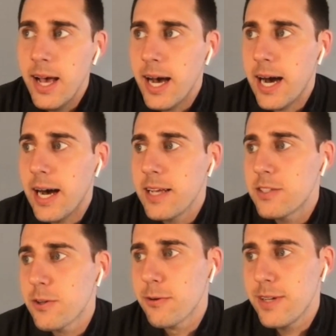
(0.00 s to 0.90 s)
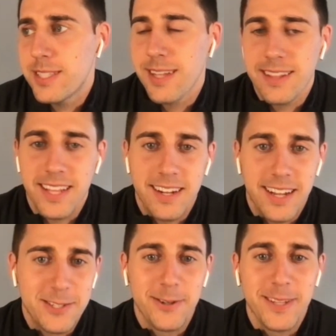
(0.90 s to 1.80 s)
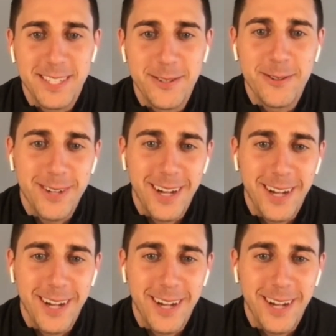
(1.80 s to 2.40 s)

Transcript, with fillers: uh, so it's not that I certainly do. I